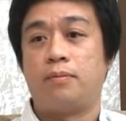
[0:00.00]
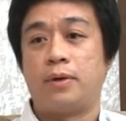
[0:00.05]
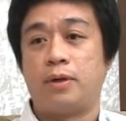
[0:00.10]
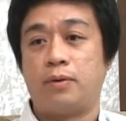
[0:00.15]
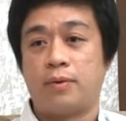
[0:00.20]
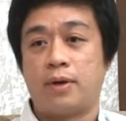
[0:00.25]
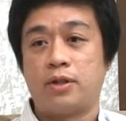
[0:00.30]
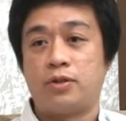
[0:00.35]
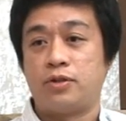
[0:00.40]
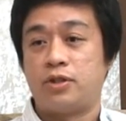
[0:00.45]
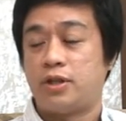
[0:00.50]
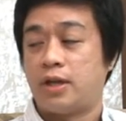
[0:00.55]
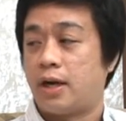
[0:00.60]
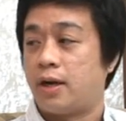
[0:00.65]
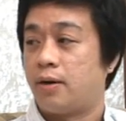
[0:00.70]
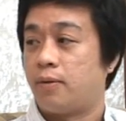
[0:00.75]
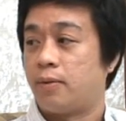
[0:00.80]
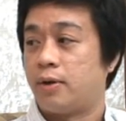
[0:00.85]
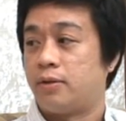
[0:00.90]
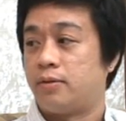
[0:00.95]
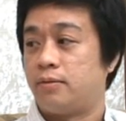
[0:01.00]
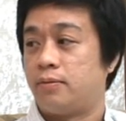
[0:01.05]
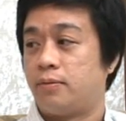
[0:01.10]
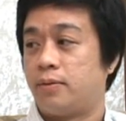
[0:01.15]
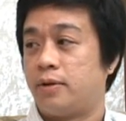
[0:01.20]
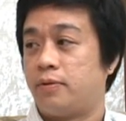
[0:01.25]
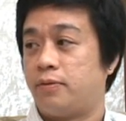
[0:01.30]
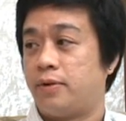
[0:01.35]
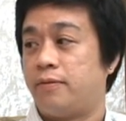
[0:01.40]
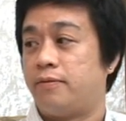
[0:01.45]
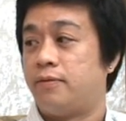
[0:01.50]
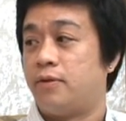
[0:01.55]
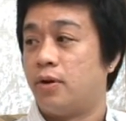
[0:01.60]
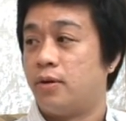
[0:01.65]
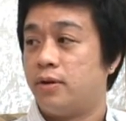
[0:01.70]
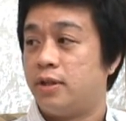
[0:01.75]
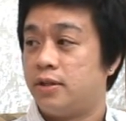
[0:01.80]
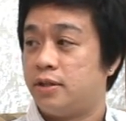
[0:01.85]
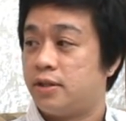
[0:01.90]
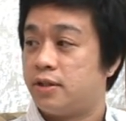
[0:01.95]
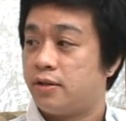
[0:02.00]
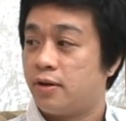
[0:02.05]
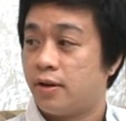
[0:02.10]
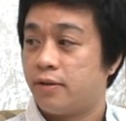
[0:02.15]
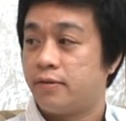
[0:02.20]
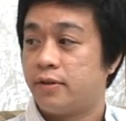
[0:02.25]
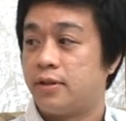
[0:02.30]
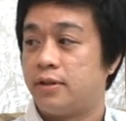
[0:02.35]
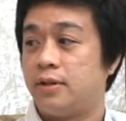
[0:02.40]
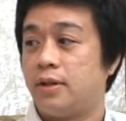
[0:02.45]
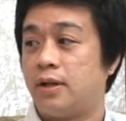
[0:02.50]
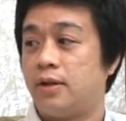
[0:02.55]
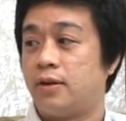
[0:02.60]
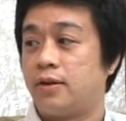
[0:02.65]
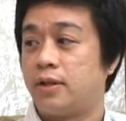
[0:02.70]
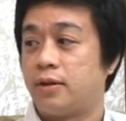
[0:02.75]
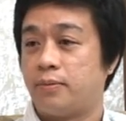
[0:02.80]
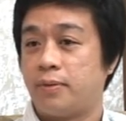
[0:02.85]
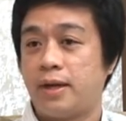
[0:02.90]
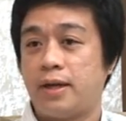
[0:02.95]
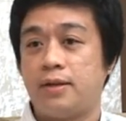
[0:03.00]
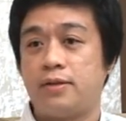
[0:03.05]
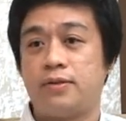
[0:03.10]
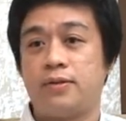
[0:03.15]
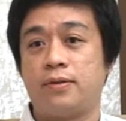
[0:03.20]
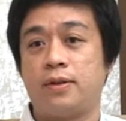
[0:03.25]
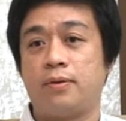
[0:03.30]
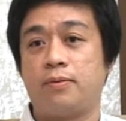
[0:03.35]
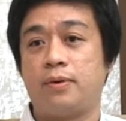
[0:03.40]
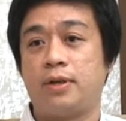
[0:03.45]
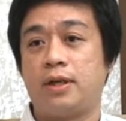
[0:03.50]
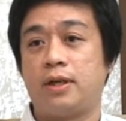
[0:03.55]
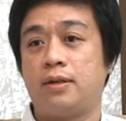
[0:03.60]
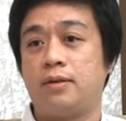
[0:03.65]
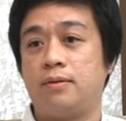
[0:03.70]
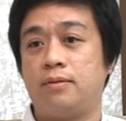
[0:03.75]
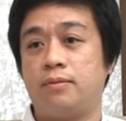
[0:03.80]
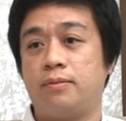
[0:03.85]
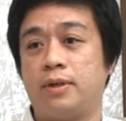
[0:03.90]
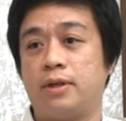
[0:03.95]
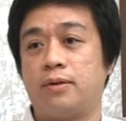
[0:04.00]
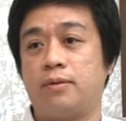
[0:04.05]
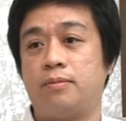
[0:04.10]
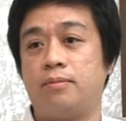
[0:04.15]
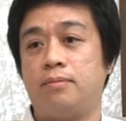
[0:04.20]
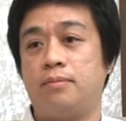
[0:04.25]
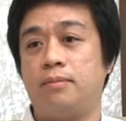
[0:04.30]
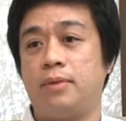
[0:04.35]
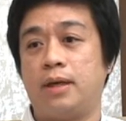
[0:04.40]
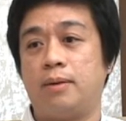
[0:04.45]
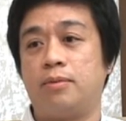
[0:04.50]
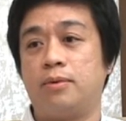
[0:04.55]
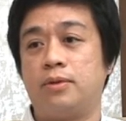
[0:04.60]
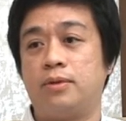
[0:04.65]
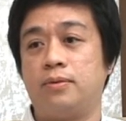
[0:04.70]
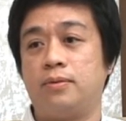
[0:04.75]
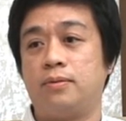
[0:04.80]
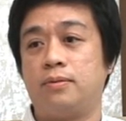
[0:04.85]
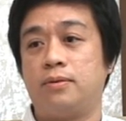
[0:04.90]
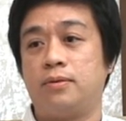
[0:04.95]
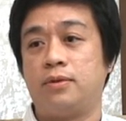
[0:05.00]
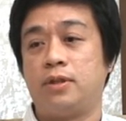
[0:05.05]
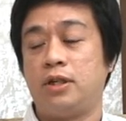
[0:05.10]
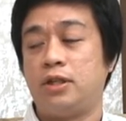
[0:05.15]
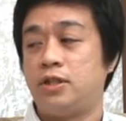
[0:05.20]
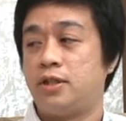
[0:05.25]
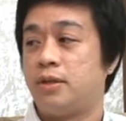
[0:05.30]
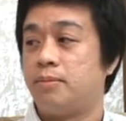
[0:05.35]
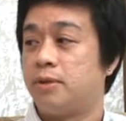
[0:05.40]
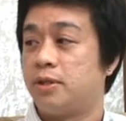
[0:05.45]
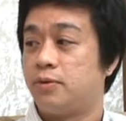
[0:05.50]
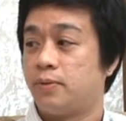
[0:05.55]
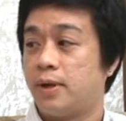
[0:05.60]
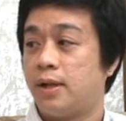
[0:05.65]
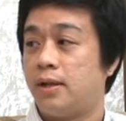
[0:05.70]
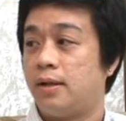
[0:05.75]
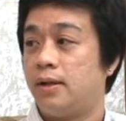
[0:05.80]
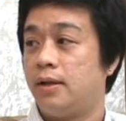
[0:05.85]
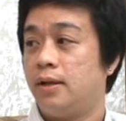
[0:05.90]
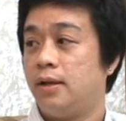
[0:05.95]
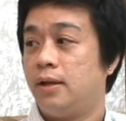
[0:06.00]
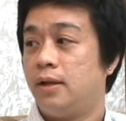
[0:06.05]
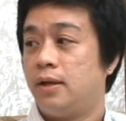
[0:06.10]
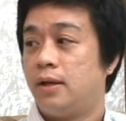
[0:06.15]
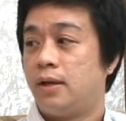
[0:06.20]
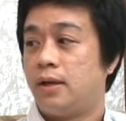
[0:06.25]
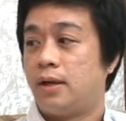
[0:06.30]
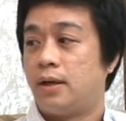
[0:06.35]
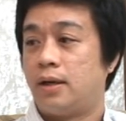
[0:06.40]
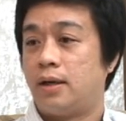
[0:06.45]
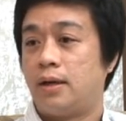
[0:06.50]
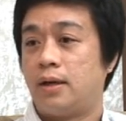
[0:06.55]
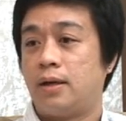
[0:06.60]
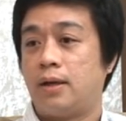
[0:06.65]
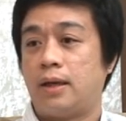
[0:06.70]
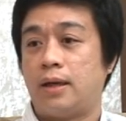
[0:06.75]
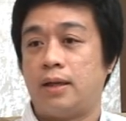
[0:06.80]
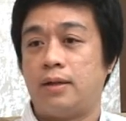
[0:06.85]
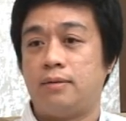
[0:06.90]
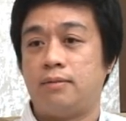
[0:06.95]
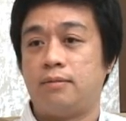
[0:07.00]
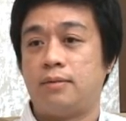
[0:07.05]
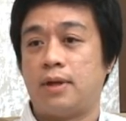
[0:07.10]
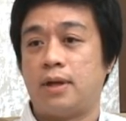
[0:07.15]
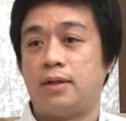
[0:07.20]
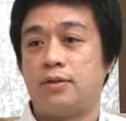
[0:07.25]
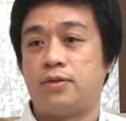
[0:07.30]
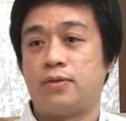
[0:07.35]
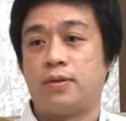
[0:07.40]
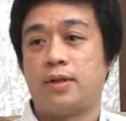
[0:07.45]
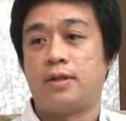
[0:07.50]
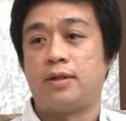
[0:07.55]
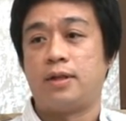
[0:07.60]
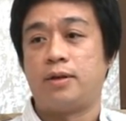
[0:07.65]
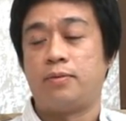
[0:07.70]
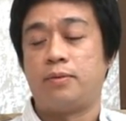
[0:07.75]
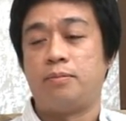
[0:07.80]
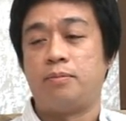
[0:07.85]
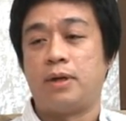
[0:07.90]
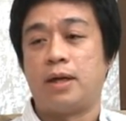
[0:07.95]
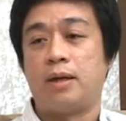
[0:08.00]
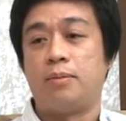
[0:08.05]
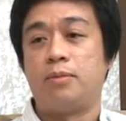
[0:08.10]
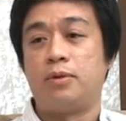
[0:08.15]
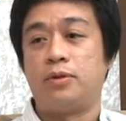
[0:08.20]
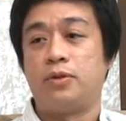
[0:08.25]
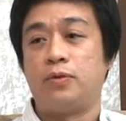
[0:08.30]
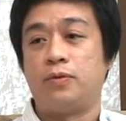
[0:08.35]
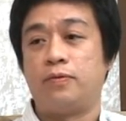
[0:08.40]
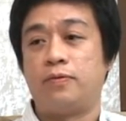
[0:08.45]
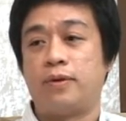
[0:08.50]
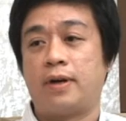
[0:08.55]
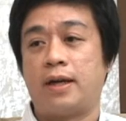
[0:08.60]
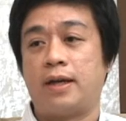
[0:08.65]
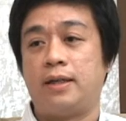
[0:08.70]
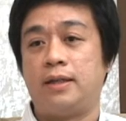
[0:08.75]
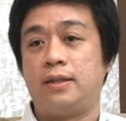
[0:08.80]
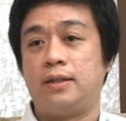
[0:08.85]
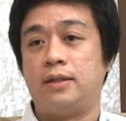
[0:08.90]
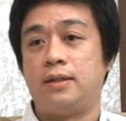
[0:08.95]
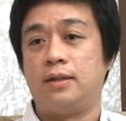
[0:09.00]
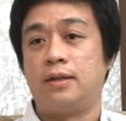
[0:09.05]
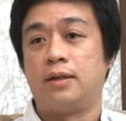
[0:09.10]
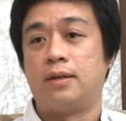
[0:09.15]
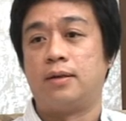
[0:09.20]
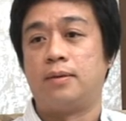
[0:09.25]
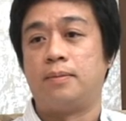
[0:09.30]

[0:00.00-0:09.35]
We'd want to share what we've known and discovered along the way, so that we could be able to teach them as well, and so that they would be able to find